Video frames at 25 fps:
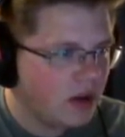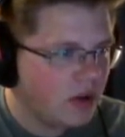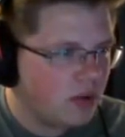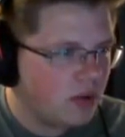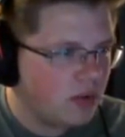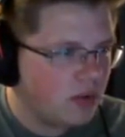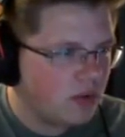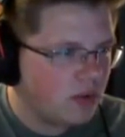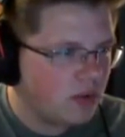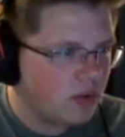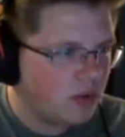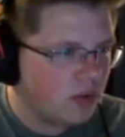
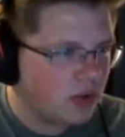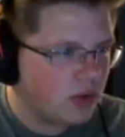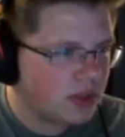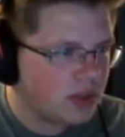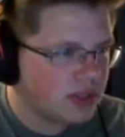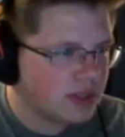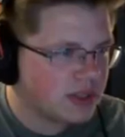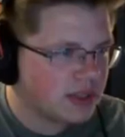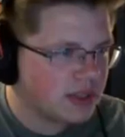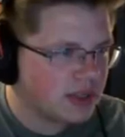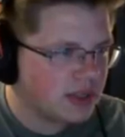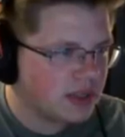Ooh,
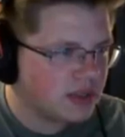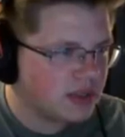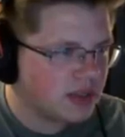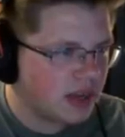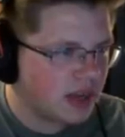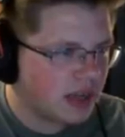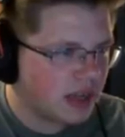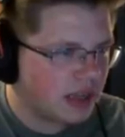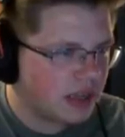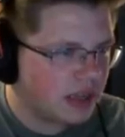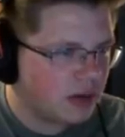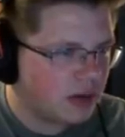this is gonna
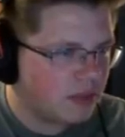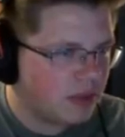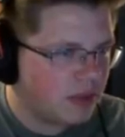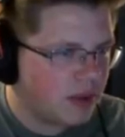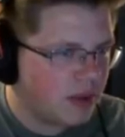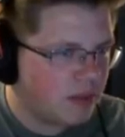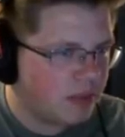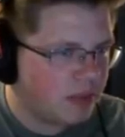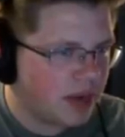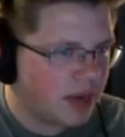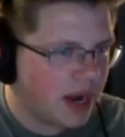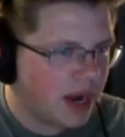suck a little
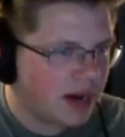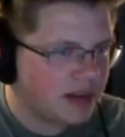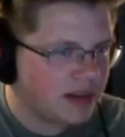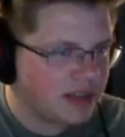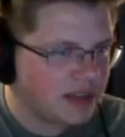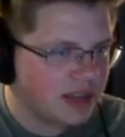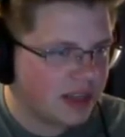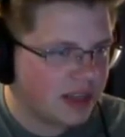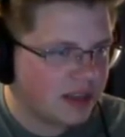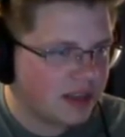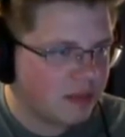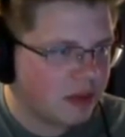bit, but
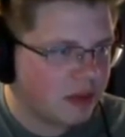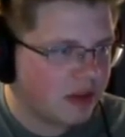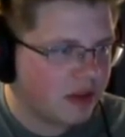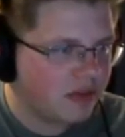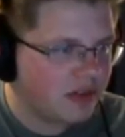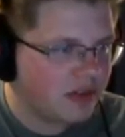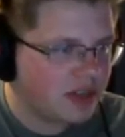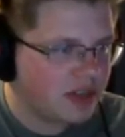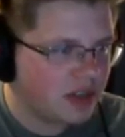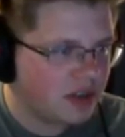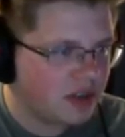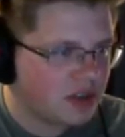honestly not that big of
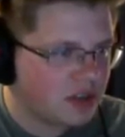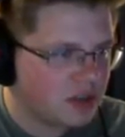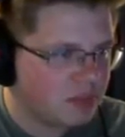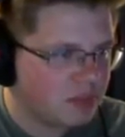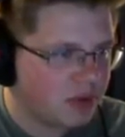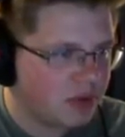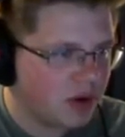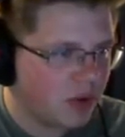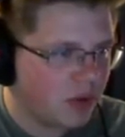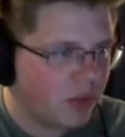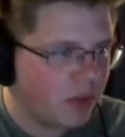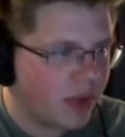a deal. Let's just
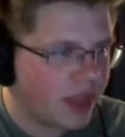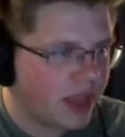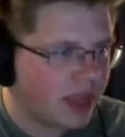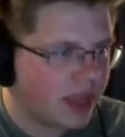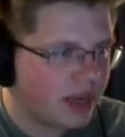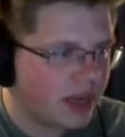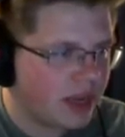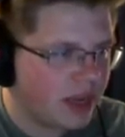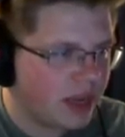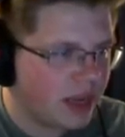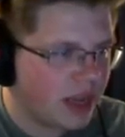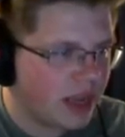put
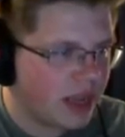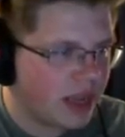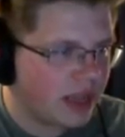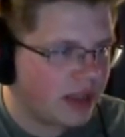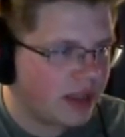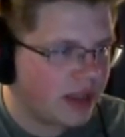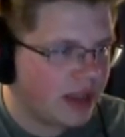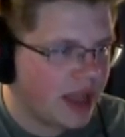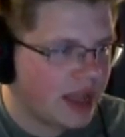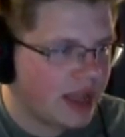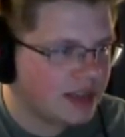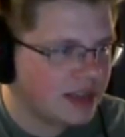awakening
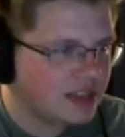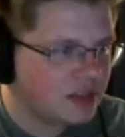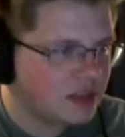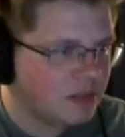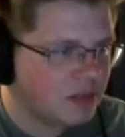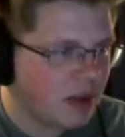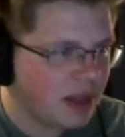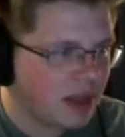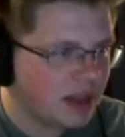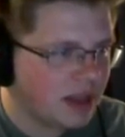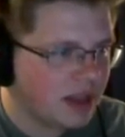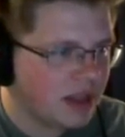in that
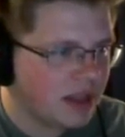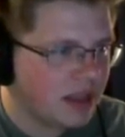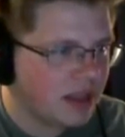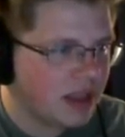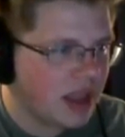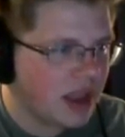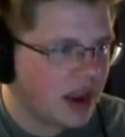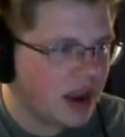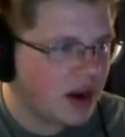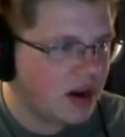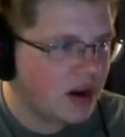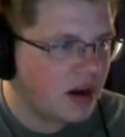spot
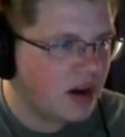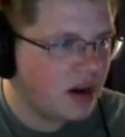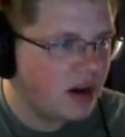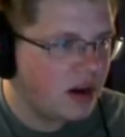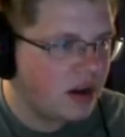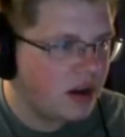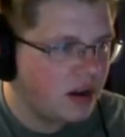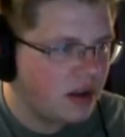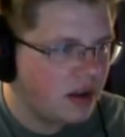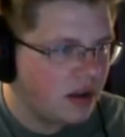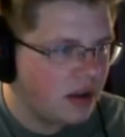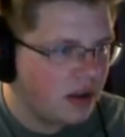there.
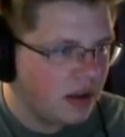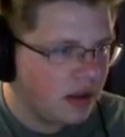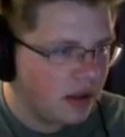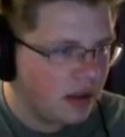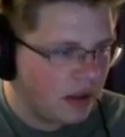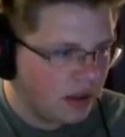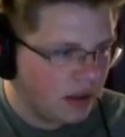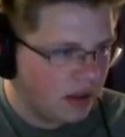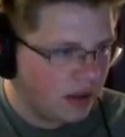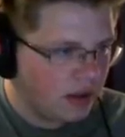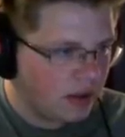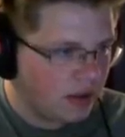
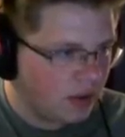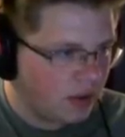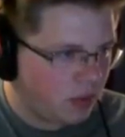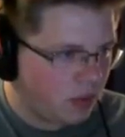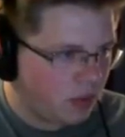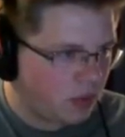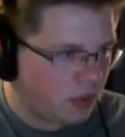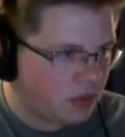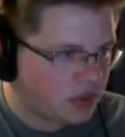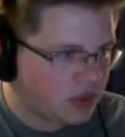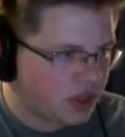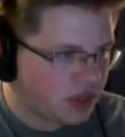
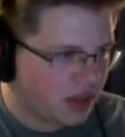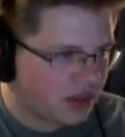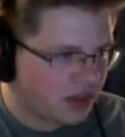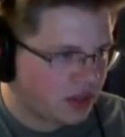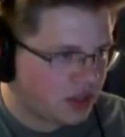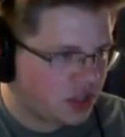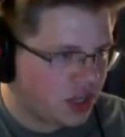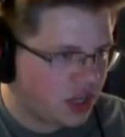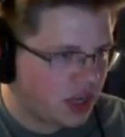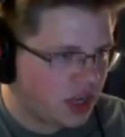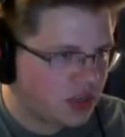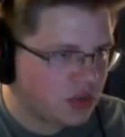Just got to
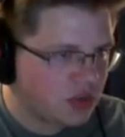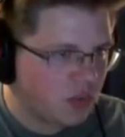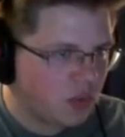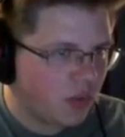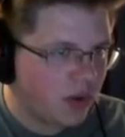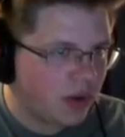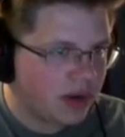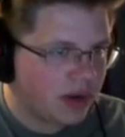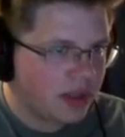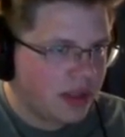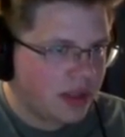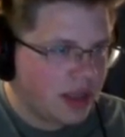change
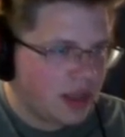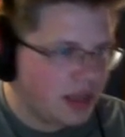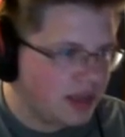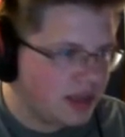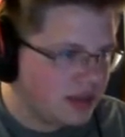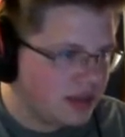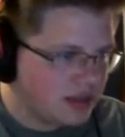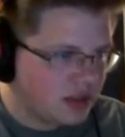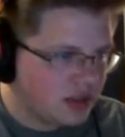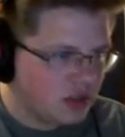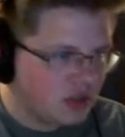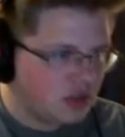one of
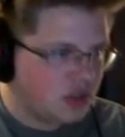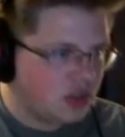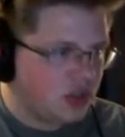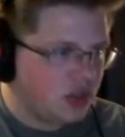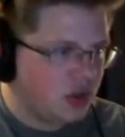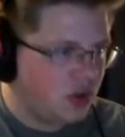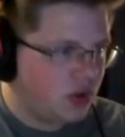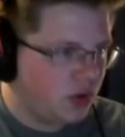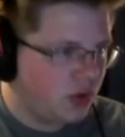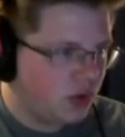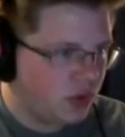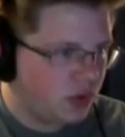these
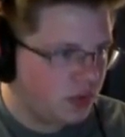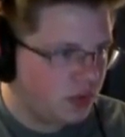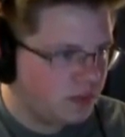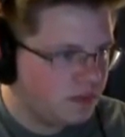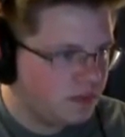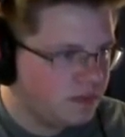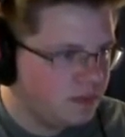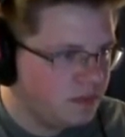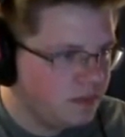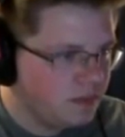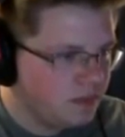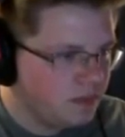to,
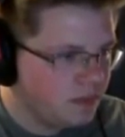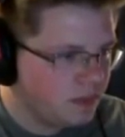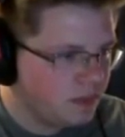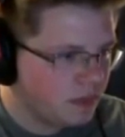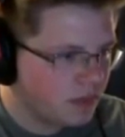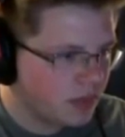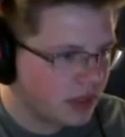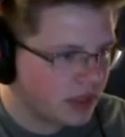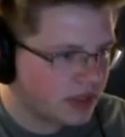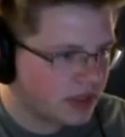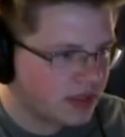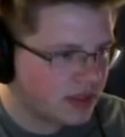
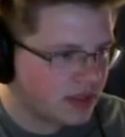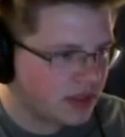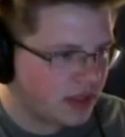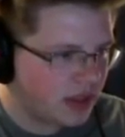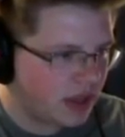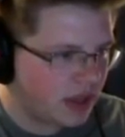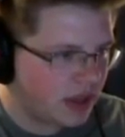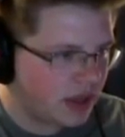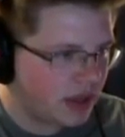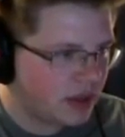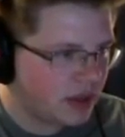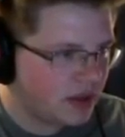let's
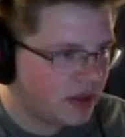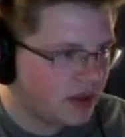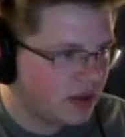see.